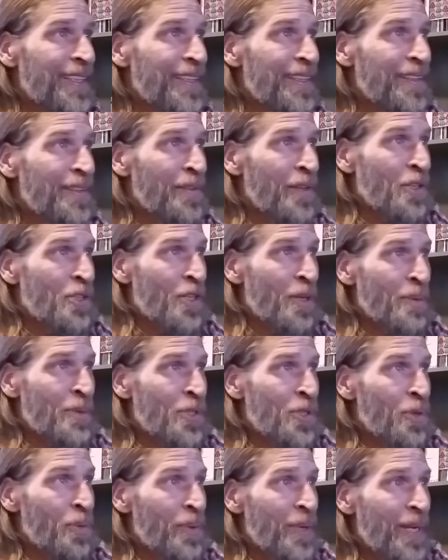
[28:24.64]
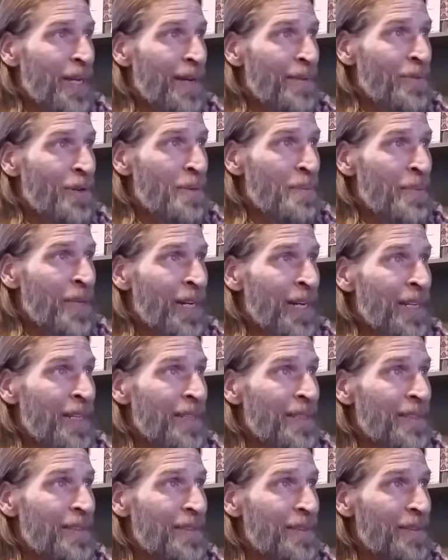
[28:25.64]
There's almost 3 every minute.
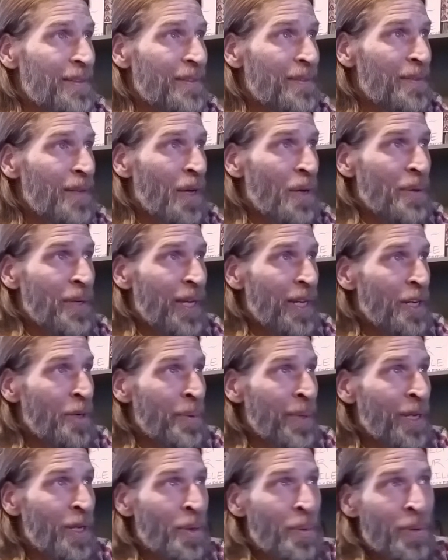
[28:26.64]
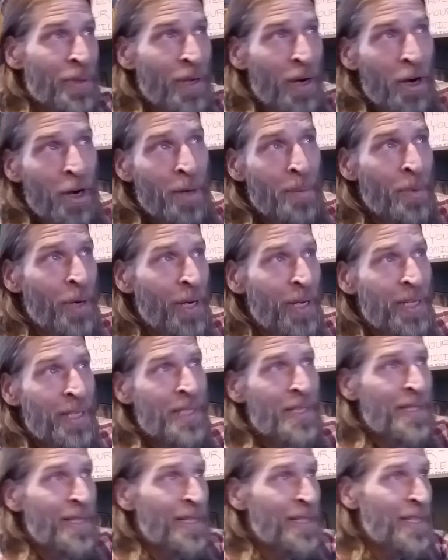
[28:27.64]
Okay, here we go with car break-in
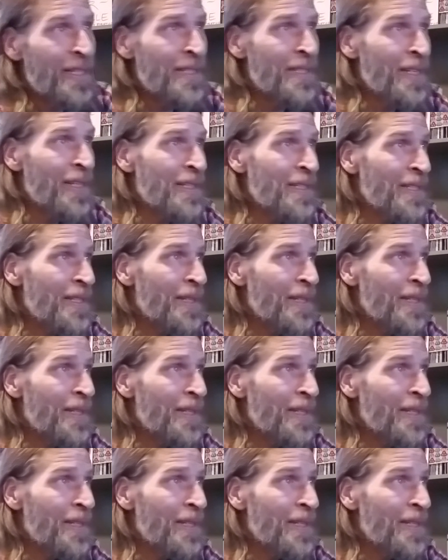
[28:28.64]
statistics.